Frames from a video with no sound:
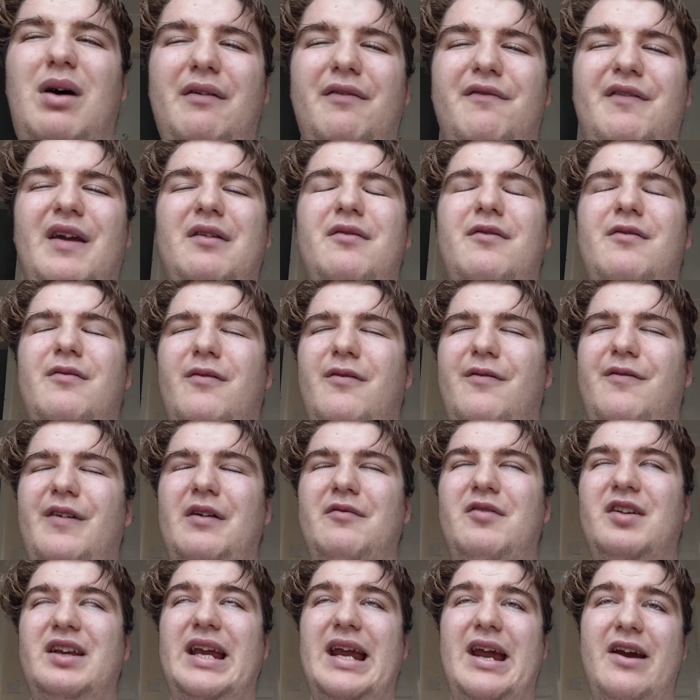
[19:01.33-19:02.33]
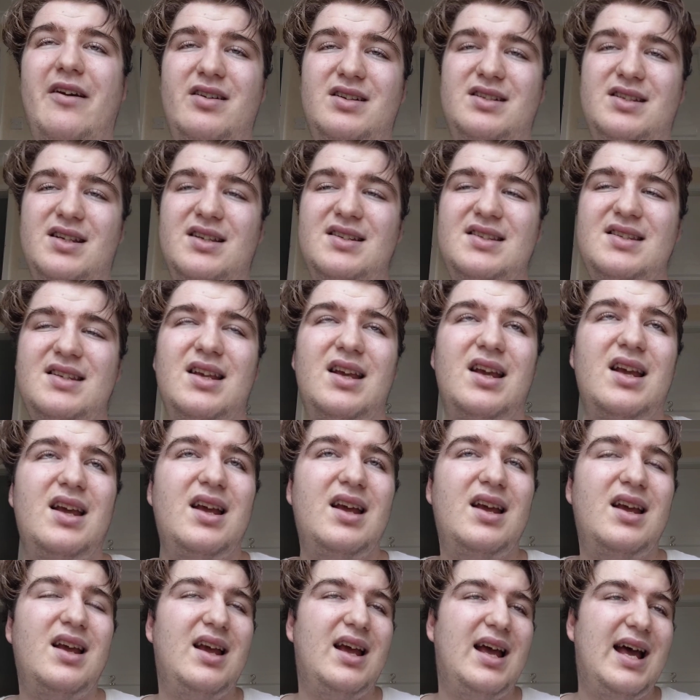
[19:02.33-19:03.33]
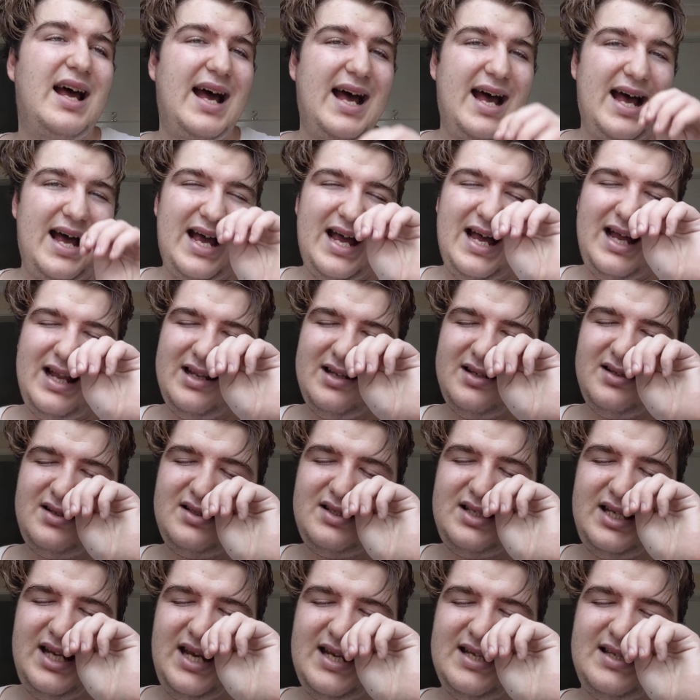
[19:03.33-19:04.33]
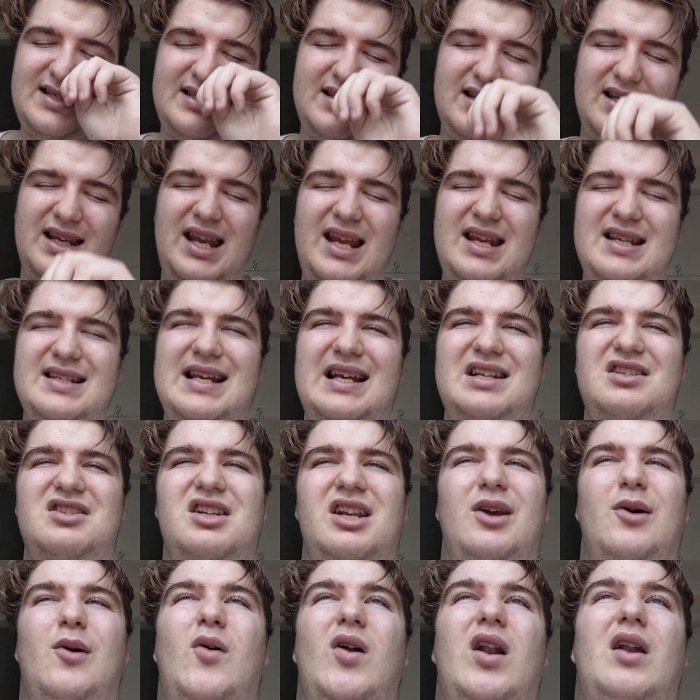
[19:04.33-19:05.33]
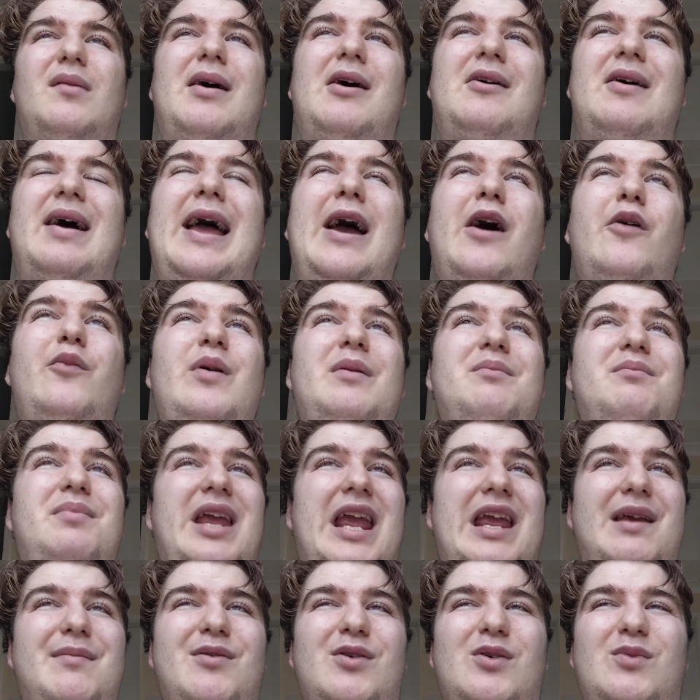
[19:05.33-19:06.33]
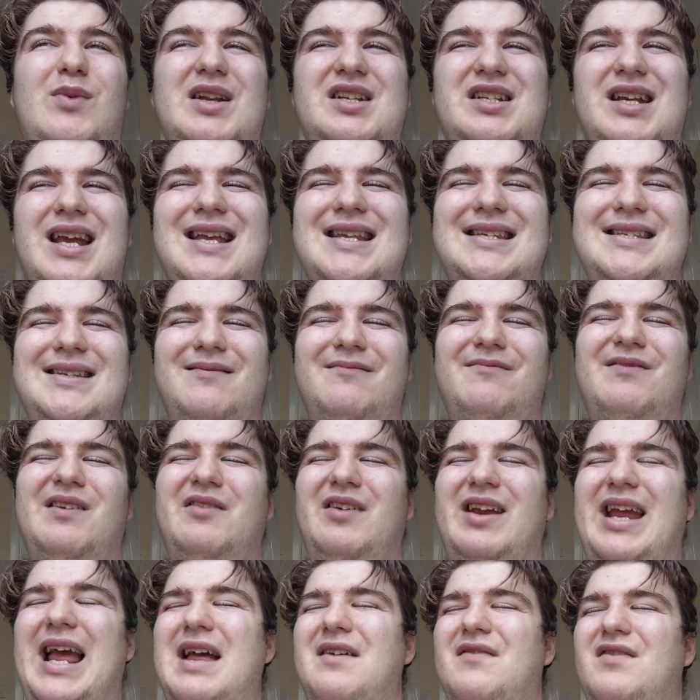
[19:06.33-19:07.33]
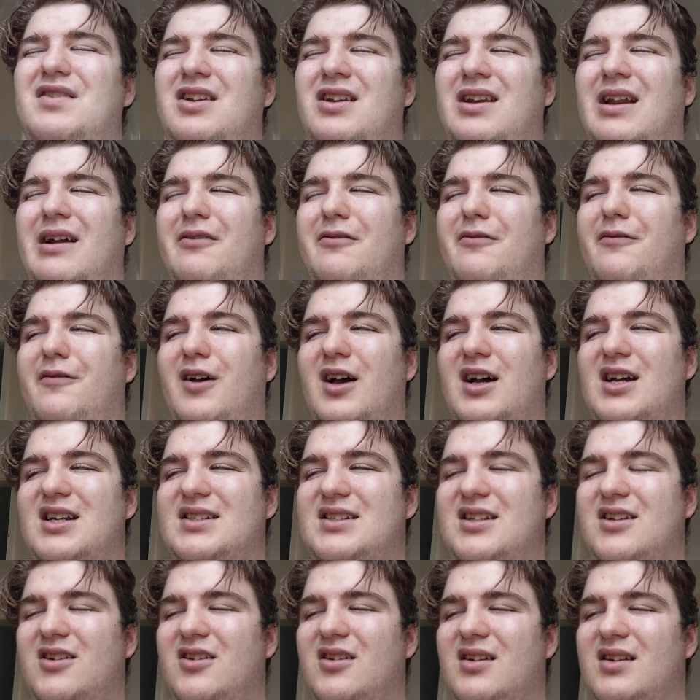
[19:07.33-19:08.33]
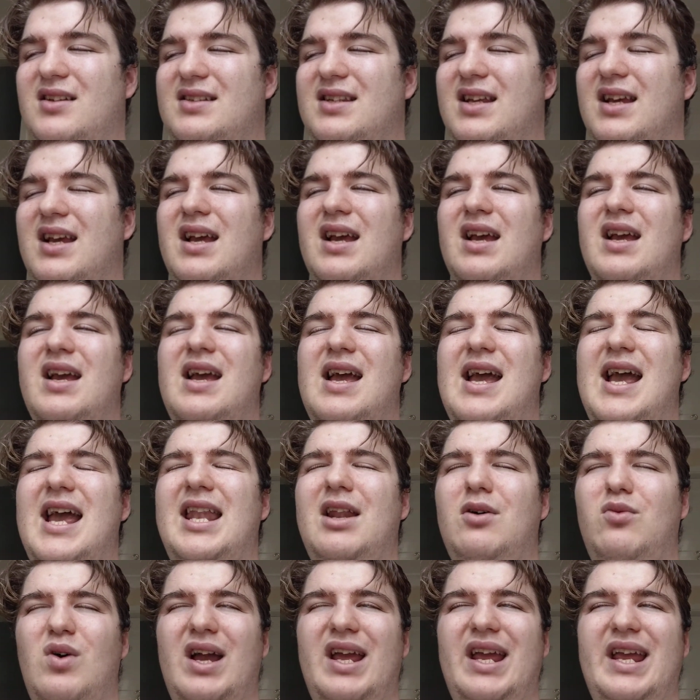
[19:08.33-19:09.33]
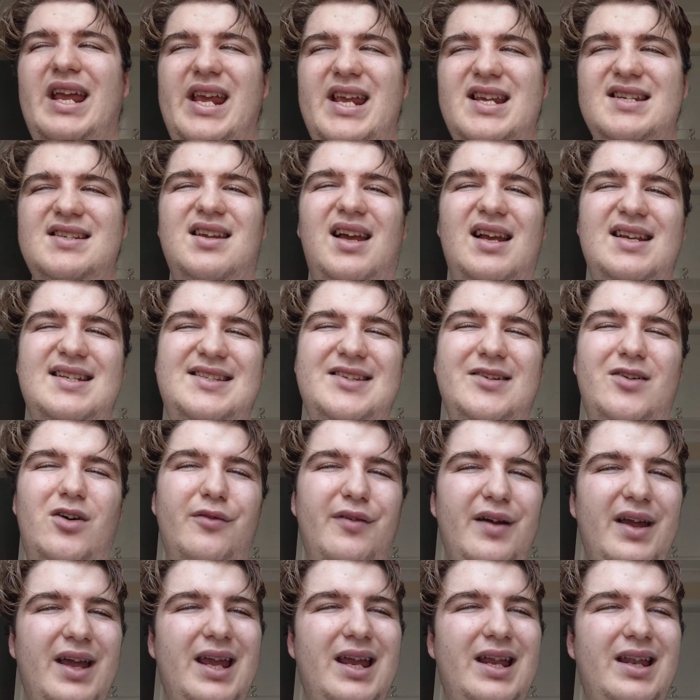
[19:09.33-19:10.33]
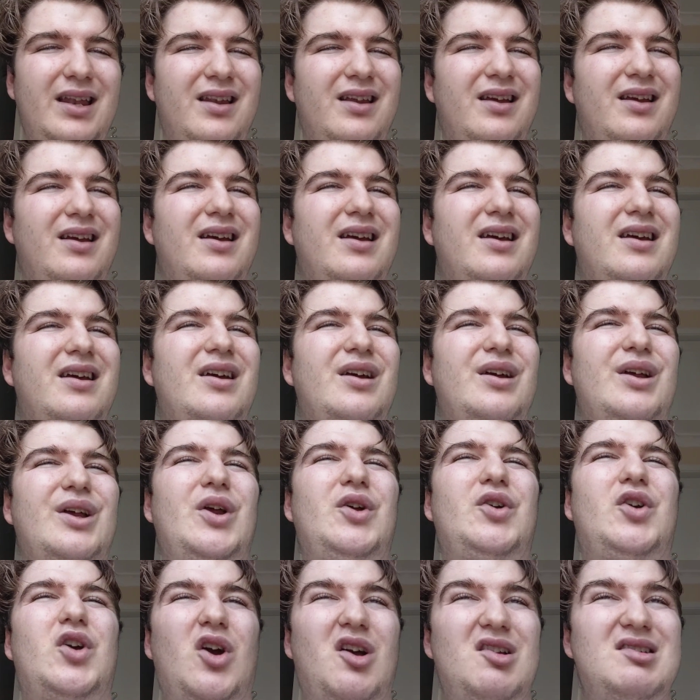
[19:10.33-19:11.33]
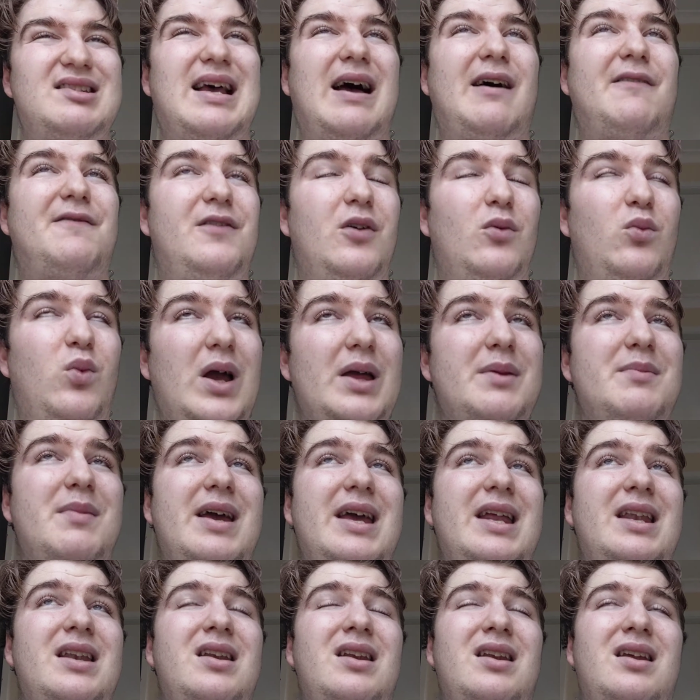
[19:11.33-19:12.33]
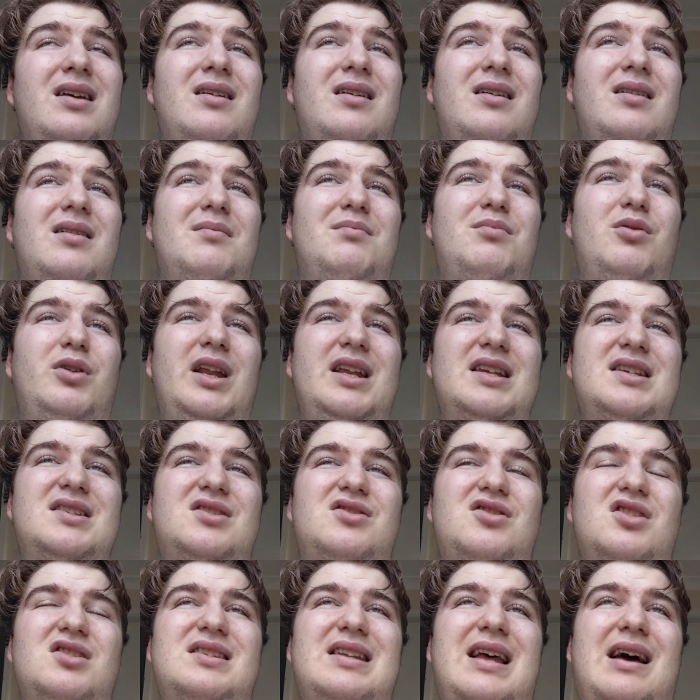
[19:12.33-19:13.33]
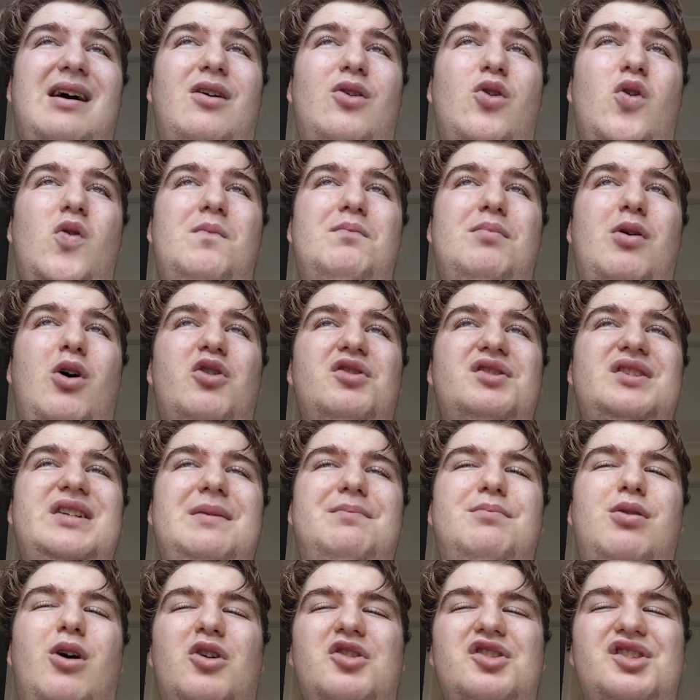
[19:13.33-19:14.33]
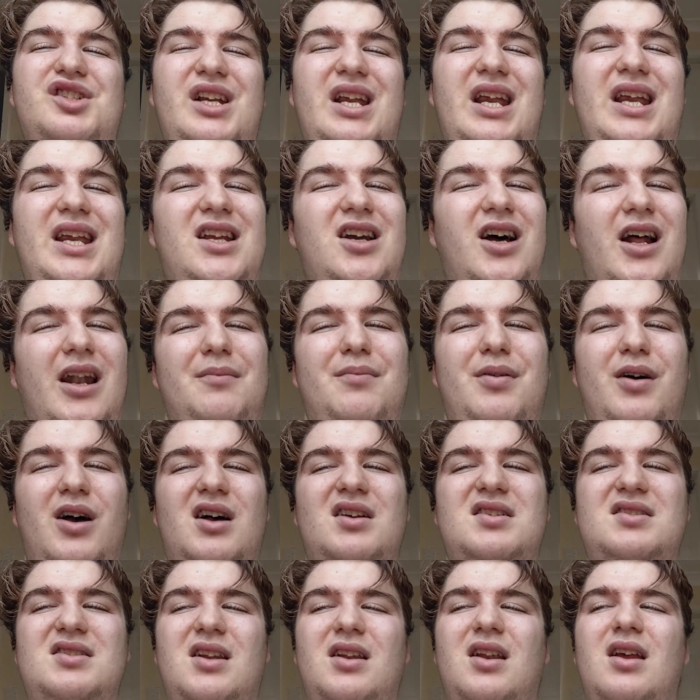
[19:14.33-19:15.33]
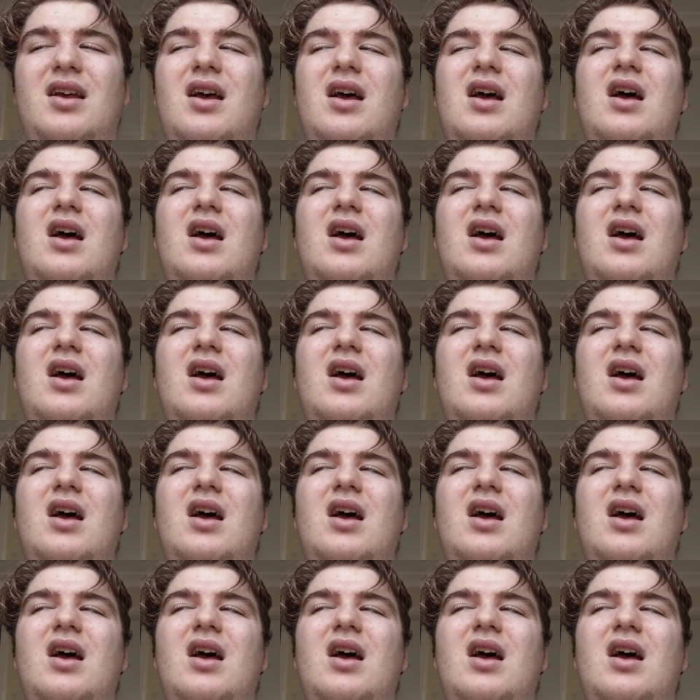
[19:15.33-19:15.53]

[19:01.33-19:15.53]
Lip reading: favorite characters. And he's actually all about helping people, which isn't very evident at first, because in a way he's like Sylvain, who goes after women, but he's just that all poshy kind of person.